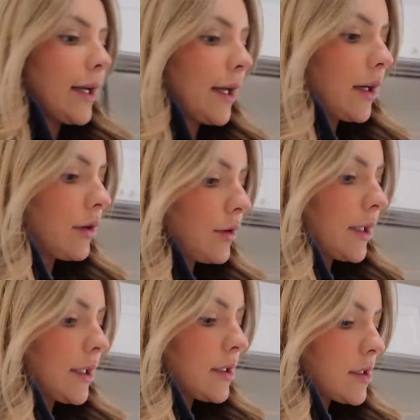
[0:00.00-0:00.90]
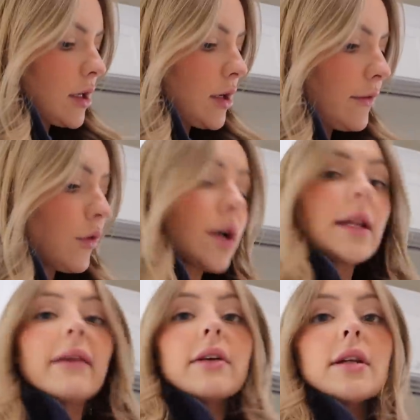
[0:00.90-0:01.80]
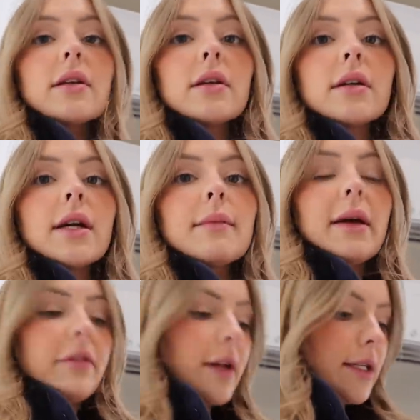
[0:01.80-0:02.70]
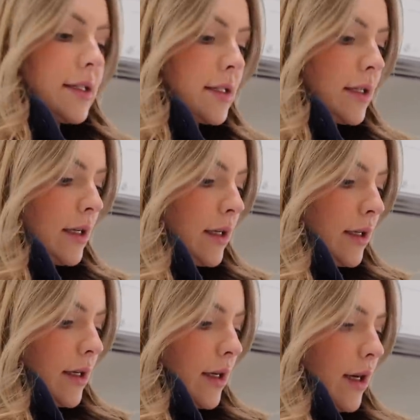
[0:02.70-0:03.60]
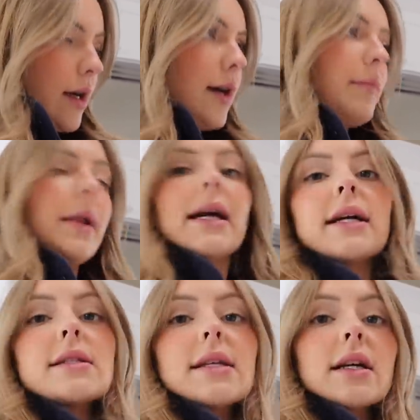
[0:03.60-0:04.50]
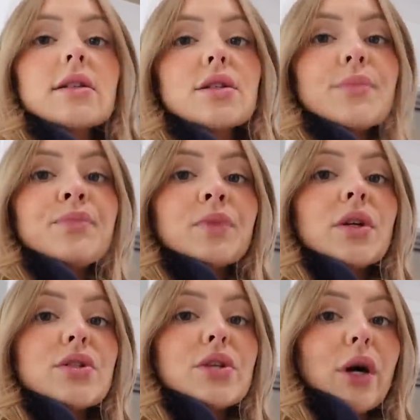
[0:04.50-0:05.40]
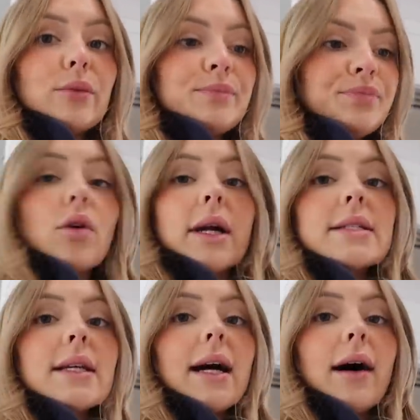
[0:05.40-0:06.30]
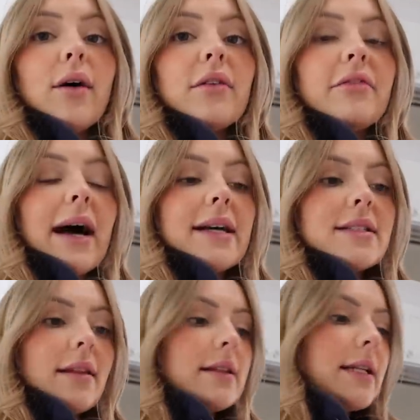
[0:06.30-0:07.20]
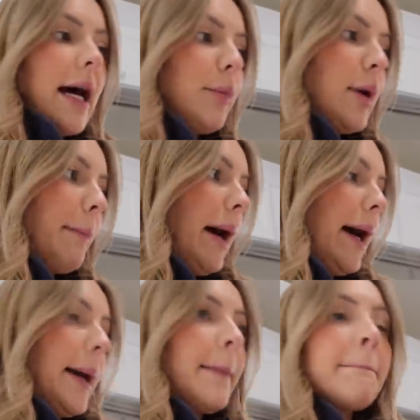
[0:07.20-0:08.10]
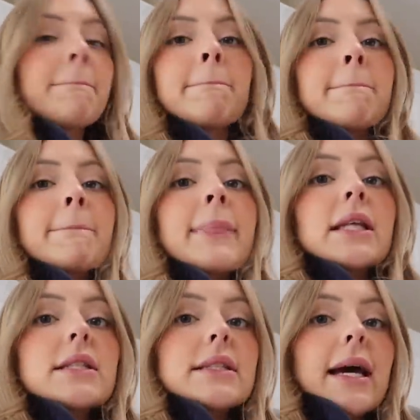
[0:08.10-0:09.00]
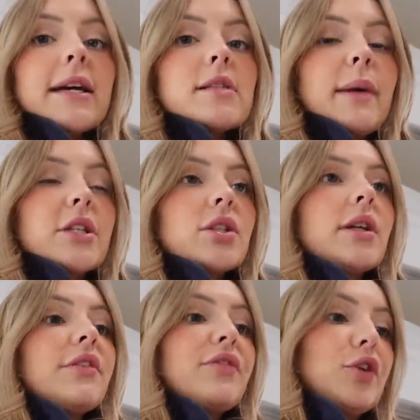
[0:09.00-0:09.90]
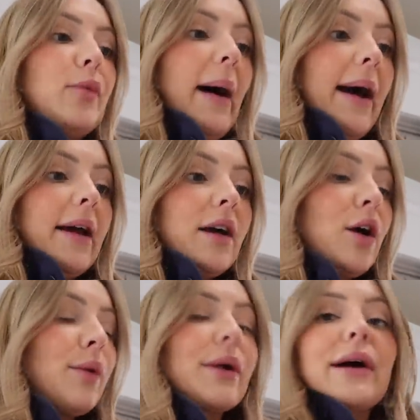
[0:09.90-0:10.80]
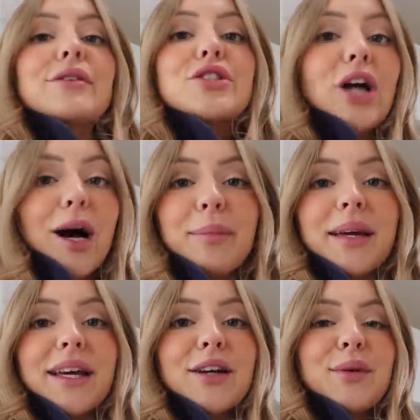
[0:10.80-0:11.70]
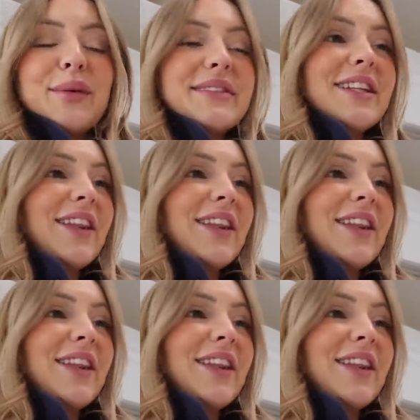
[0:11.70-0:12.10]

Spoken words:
now it's 4:11 and my flight's like at 6. So crazy how fast the time went by. Today especially flew by. We were out shopping, we went to